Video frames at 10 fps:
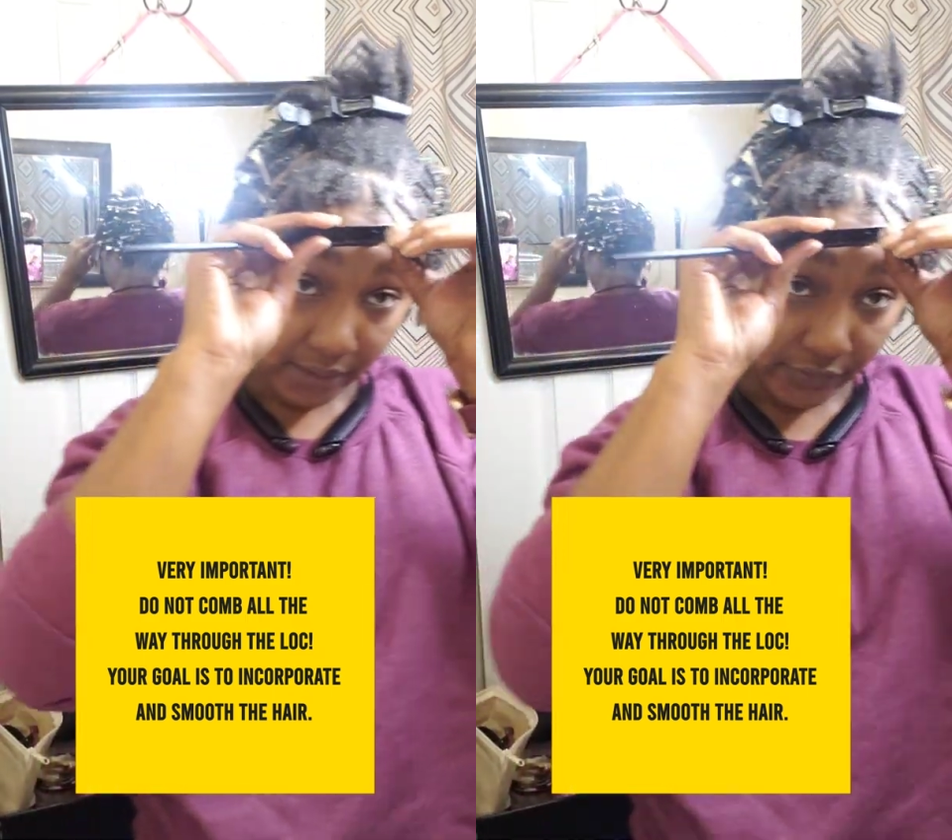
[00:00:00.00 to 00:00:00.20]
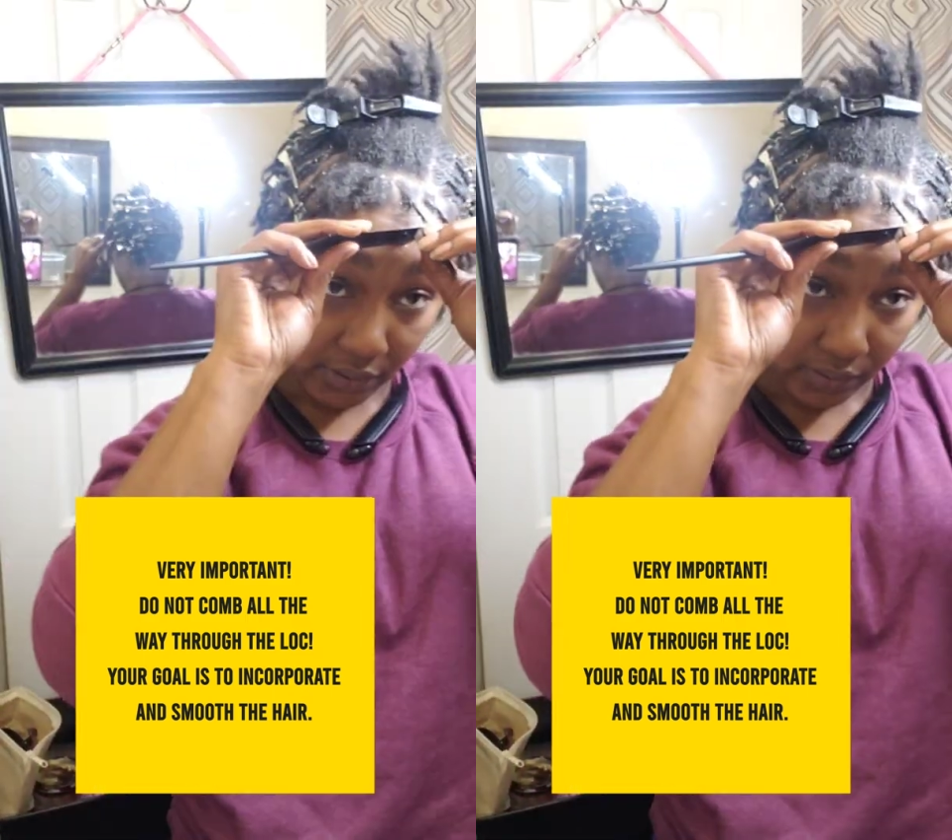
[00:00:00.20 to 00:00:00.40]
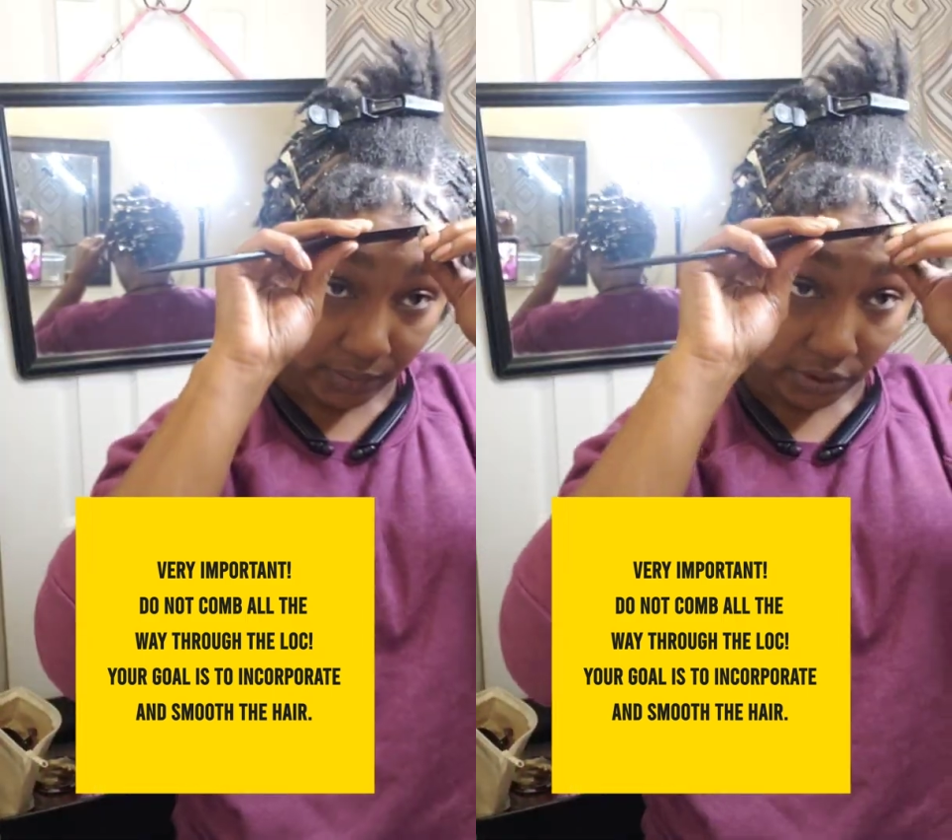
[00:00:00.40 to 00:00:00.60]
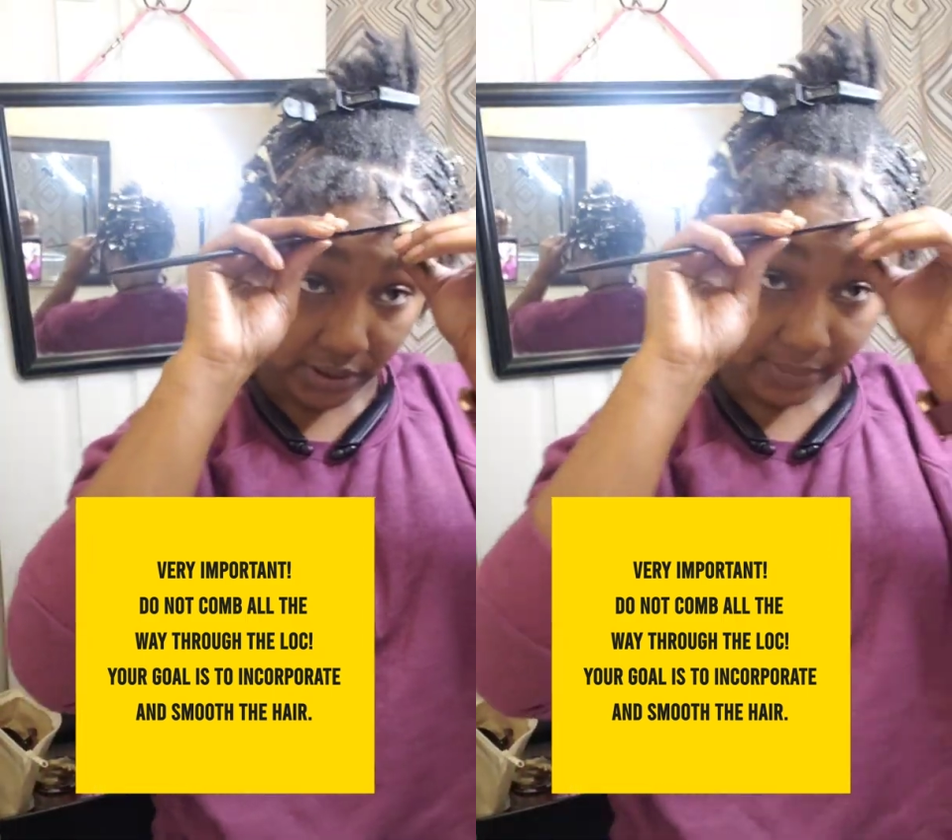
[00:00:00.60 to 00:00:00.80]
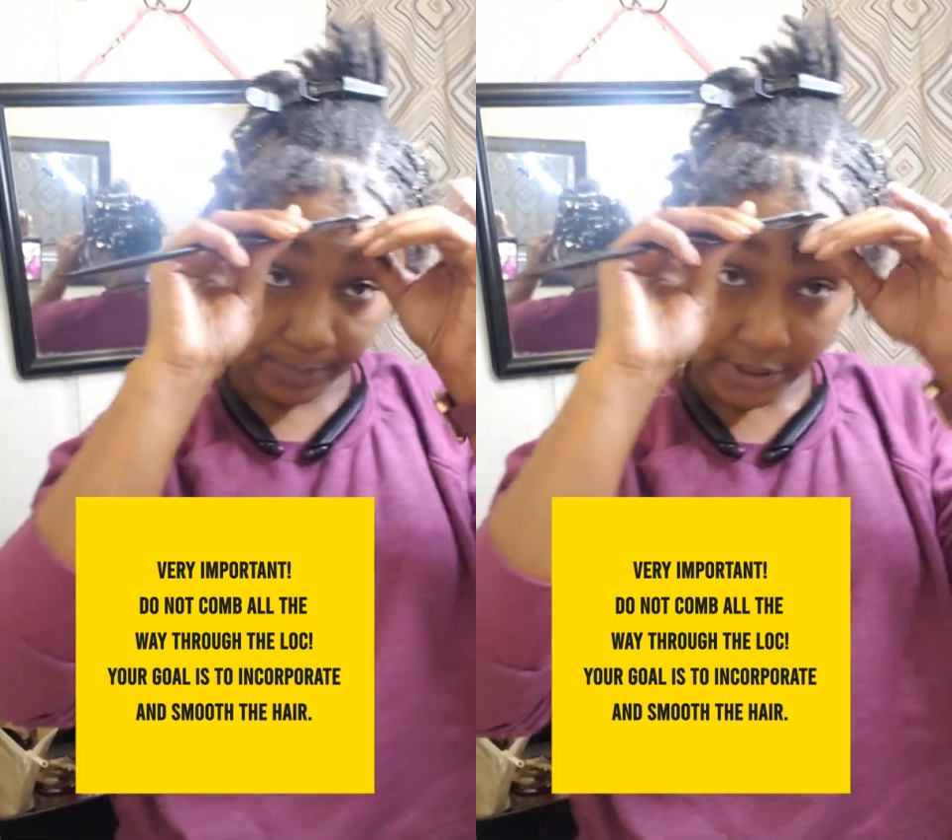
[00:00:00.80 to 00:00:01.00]
of folks will
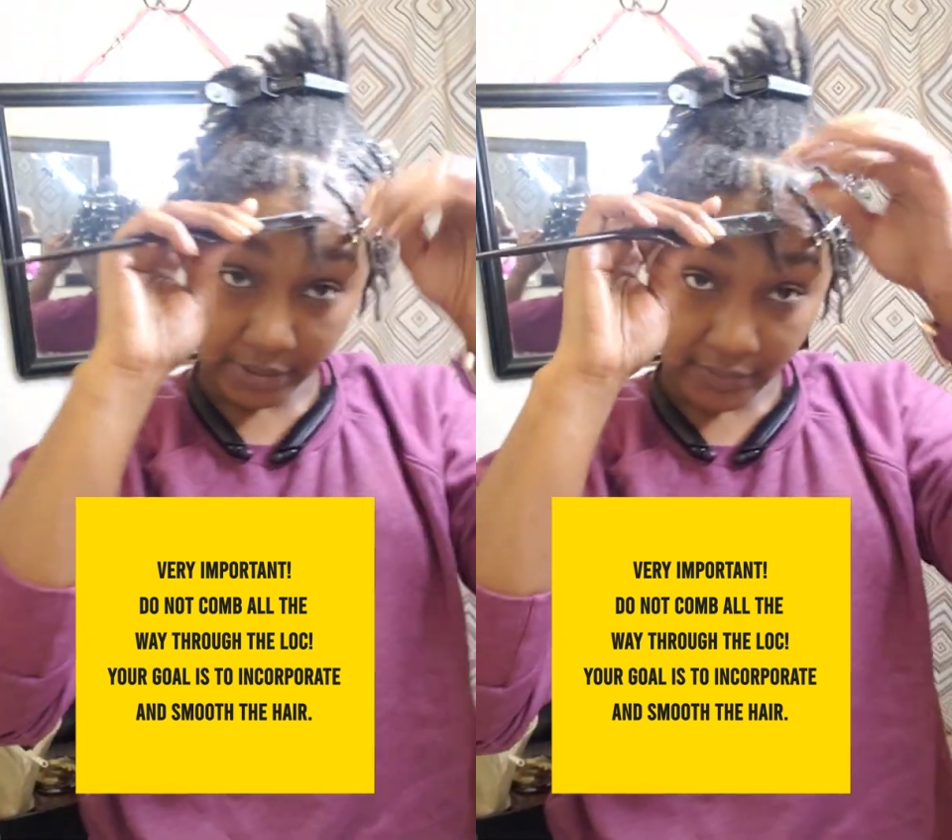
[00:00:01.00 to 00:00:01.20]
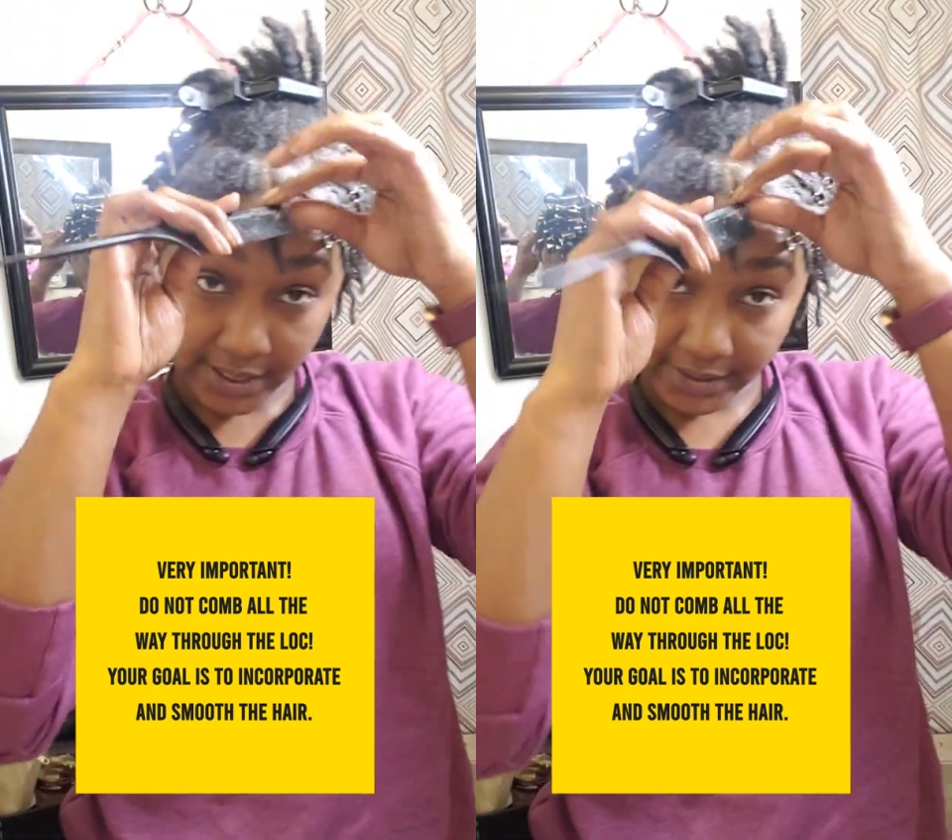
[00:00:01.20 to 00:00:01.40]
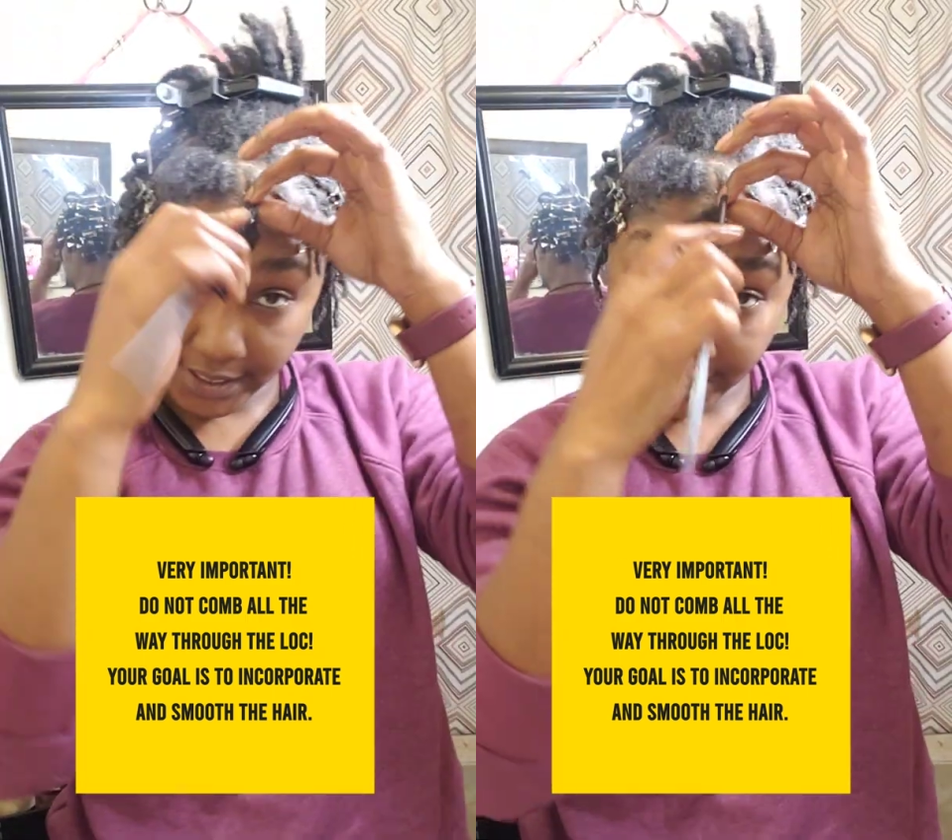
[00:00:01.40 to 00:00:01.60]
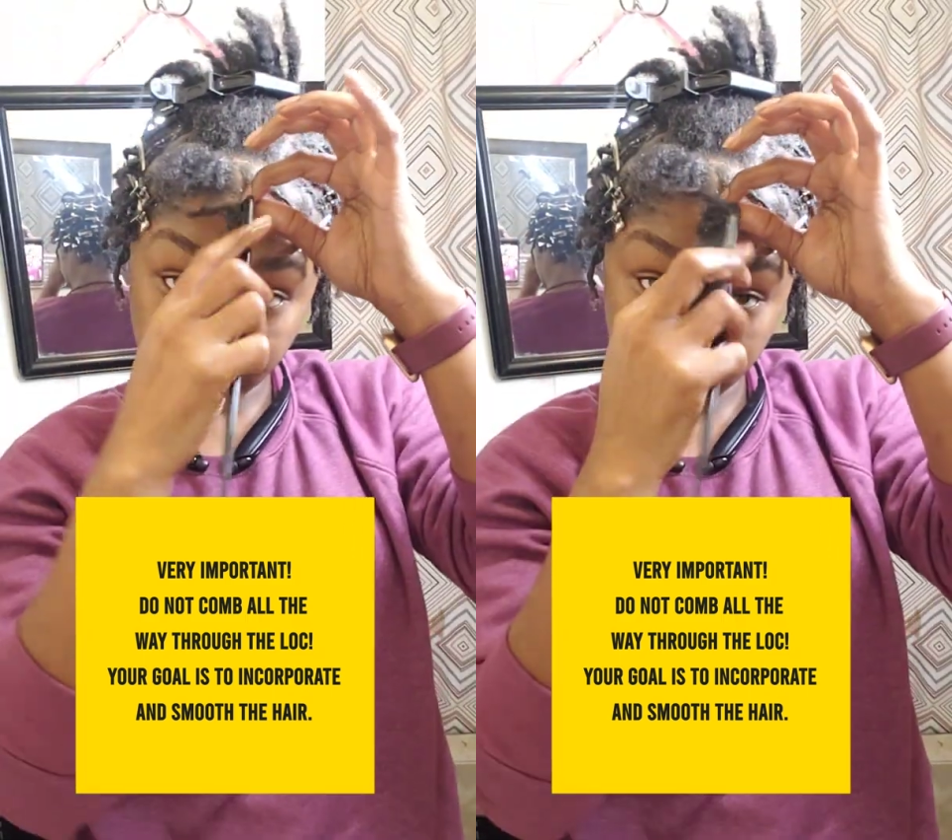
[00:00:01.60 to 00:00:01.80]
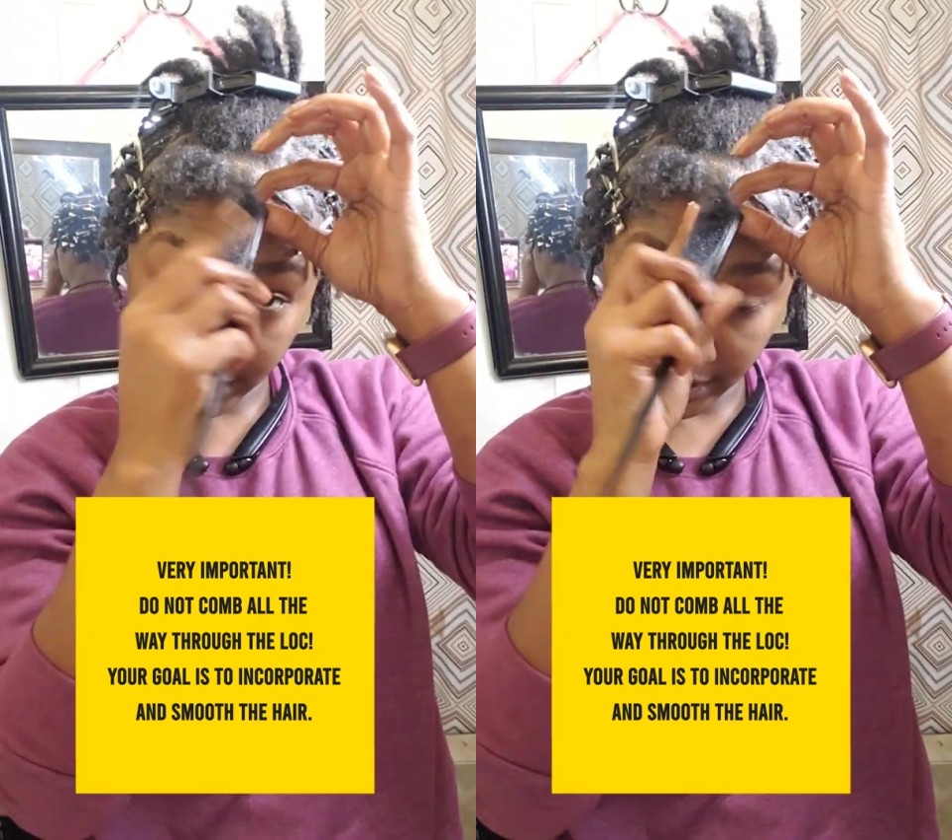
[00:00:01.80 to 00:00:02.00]
just pin right there and